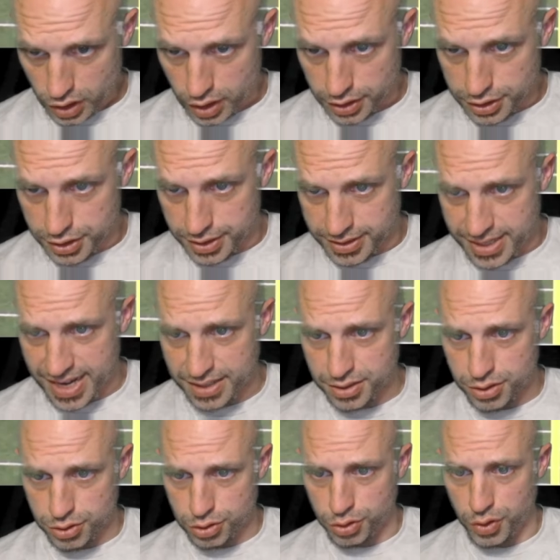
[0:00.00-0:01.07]
to the
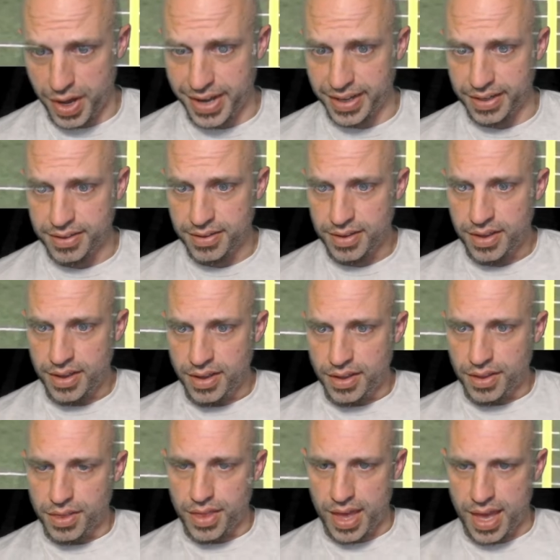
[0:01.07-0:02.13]
Texans' credit,
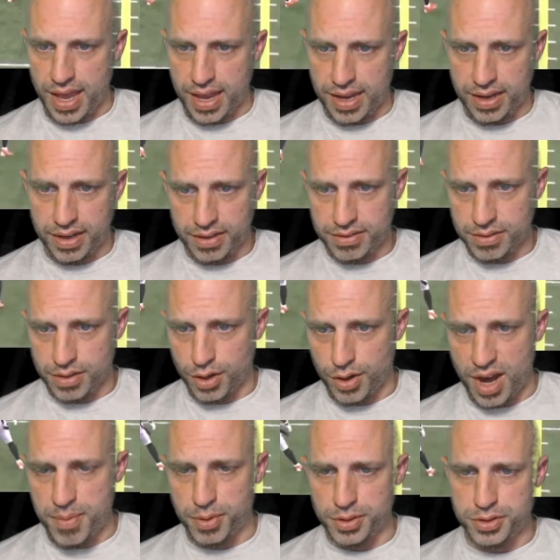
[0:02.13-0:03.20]
they are
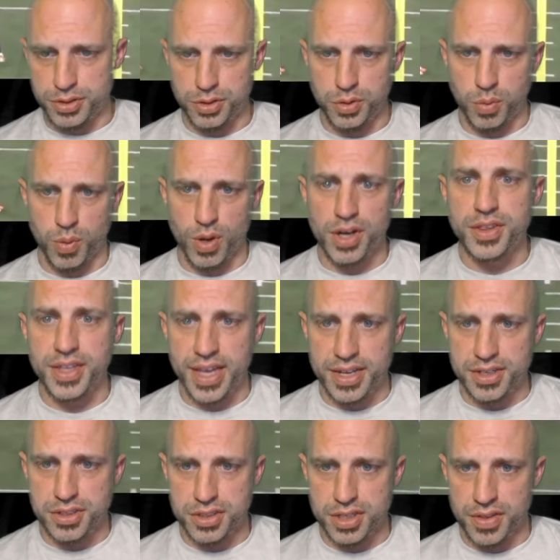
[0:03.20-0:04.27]
able to work the
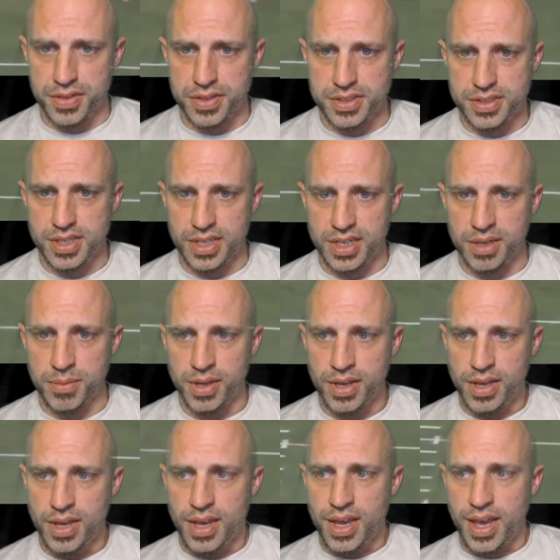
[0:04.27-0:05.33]
edges on this team
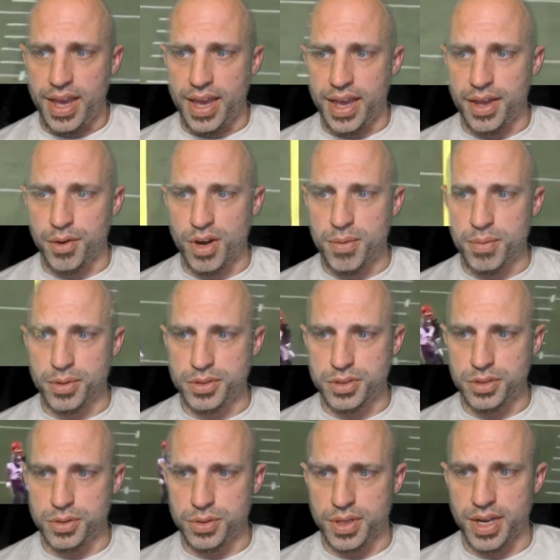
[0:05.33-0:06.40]
and are able
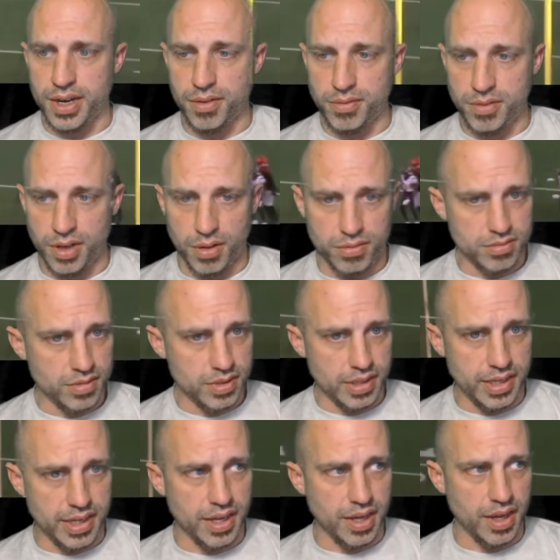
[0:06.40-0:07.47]
to kind of,
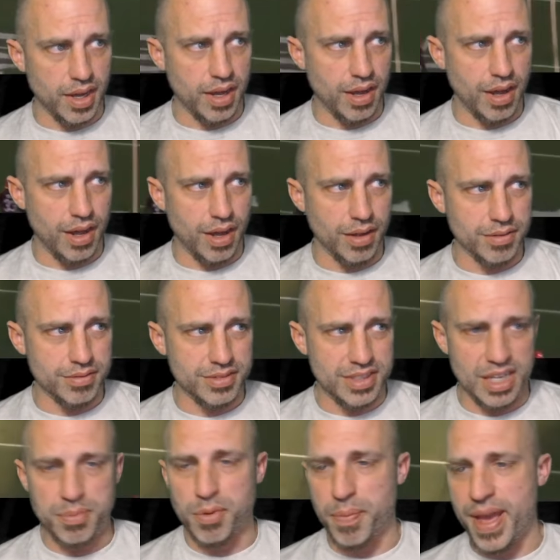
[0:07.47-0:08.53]
get a
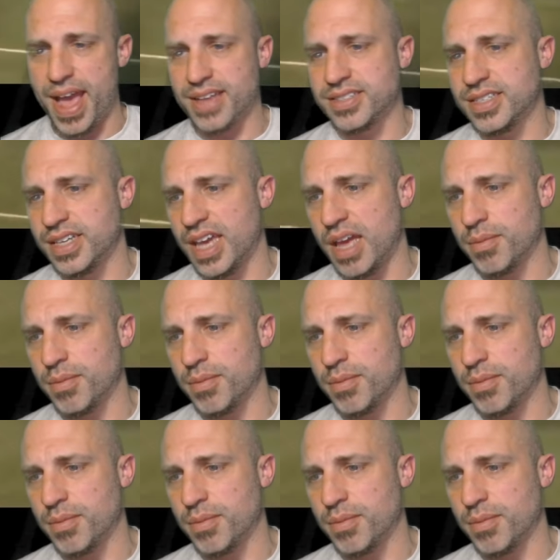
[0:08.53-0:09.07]
deeper passing game